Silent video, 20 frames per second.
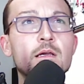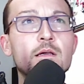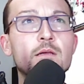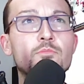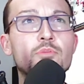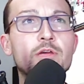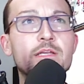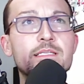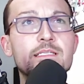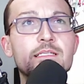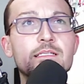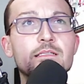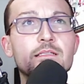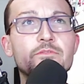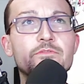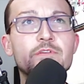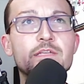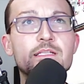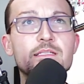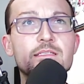Praising
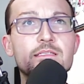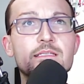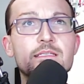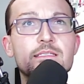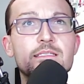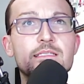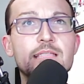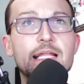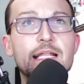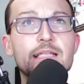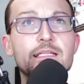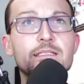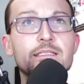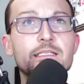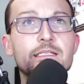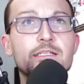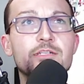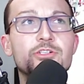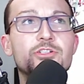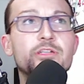Levine's steady
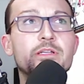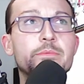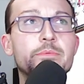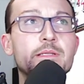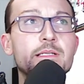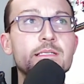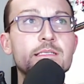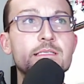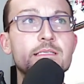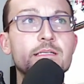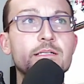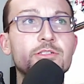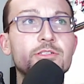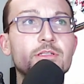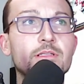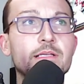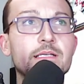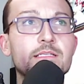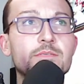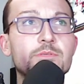leadership and
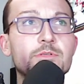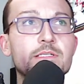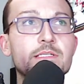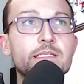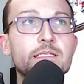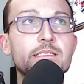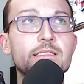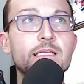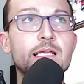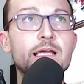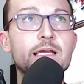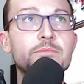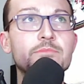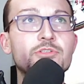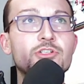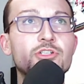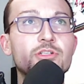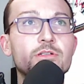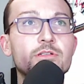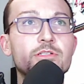essential expertise, I'm
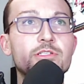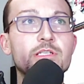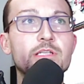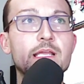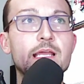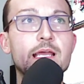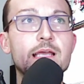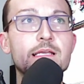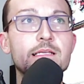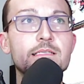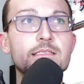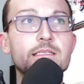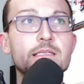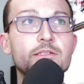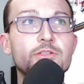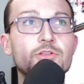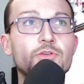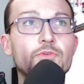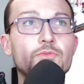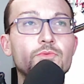sure she has
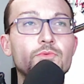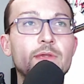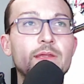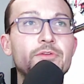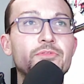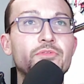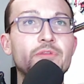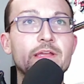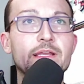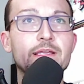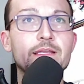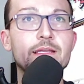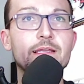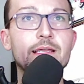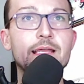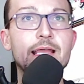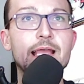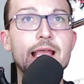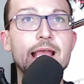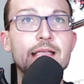terrific
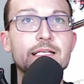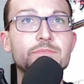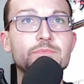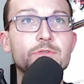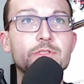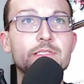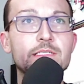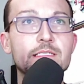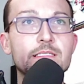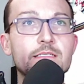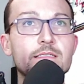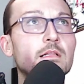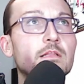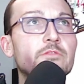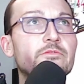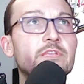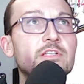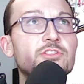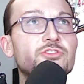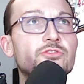expertise.
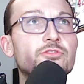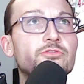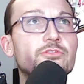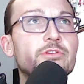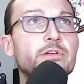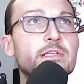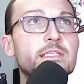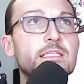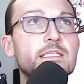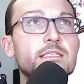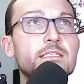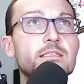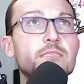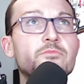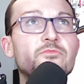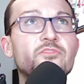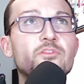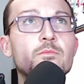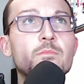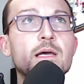Levine drew
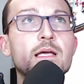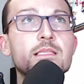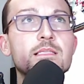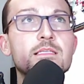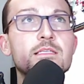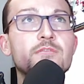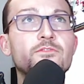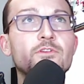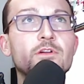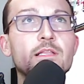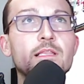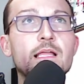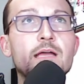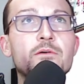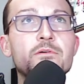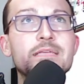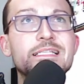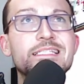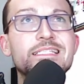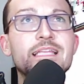criticism for months for
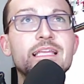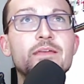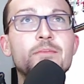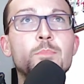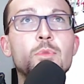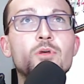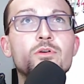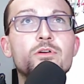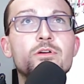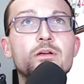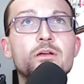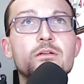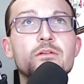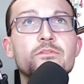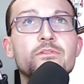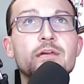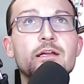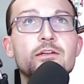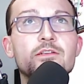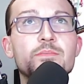allowing stable
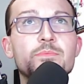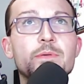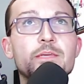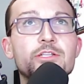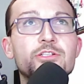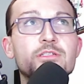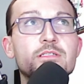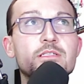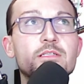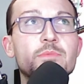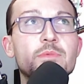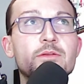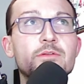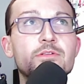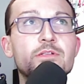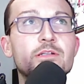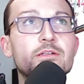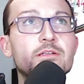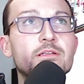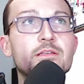coronavirus patients to be
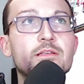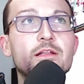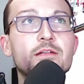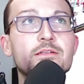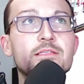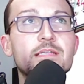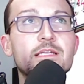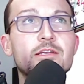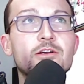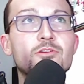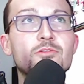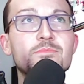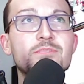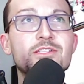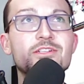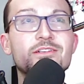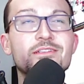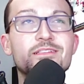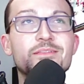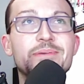returned to nursing homes
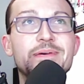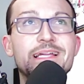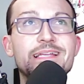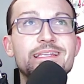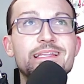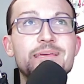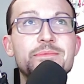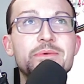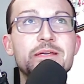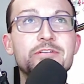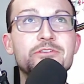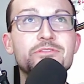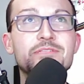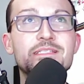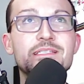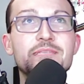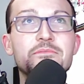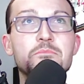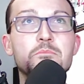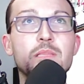during the pandemic,
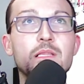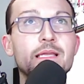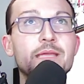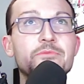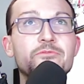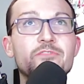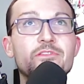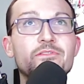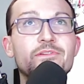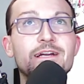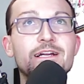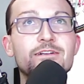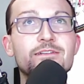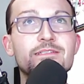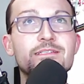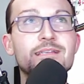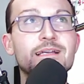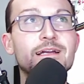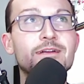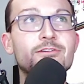received blame for the
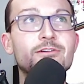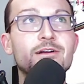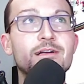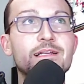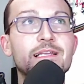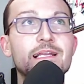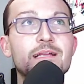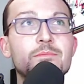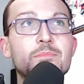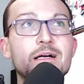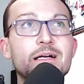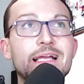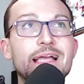virus skyrocketing among